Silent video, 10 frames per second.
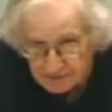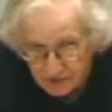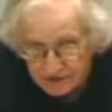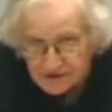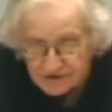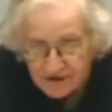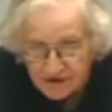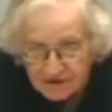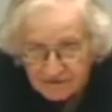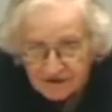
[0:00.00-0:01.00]
point is
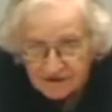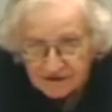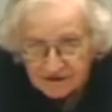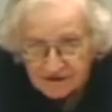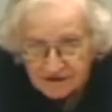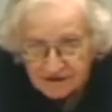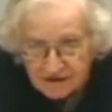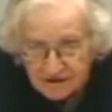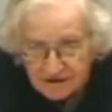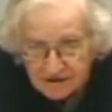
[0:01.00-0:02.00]
right. I mean, the
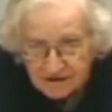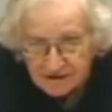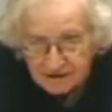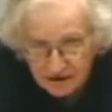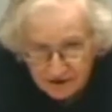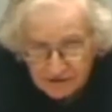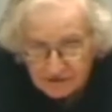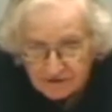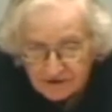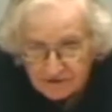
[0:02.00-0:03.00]

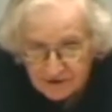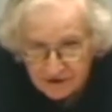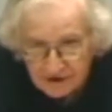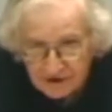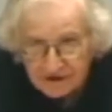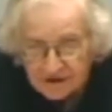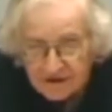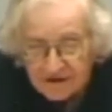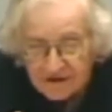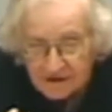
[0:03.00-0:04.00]
intellectual community
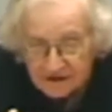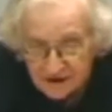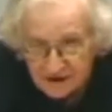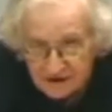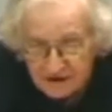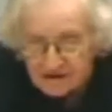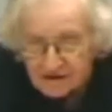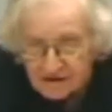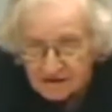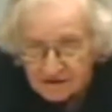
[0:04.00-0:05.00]
did
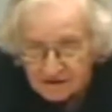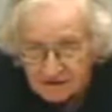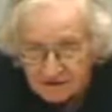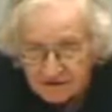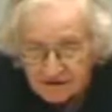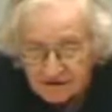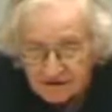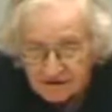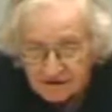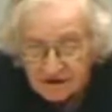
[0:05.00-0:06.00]

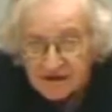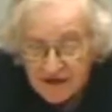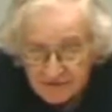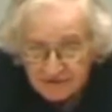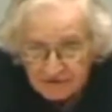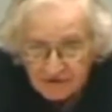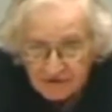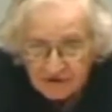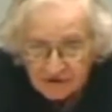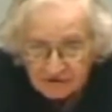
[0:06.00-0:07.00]
condemn the
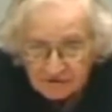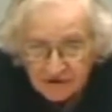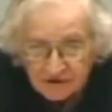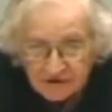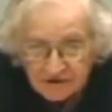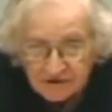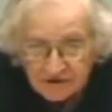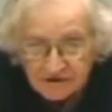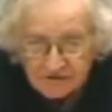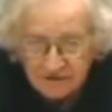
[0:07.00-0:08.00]
book pretty
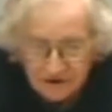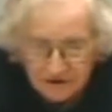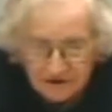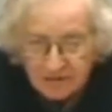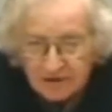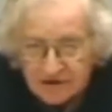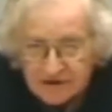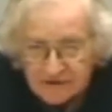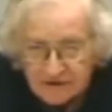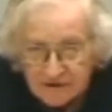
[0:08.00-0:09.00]
harshly. There's very little
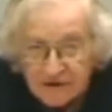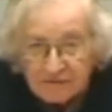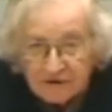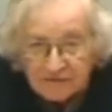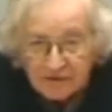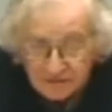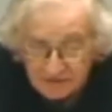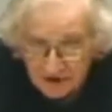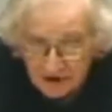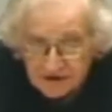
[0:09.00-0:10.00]
praise for it. But the
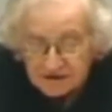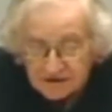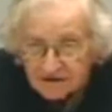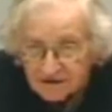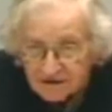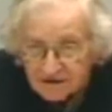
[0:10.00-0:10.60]
population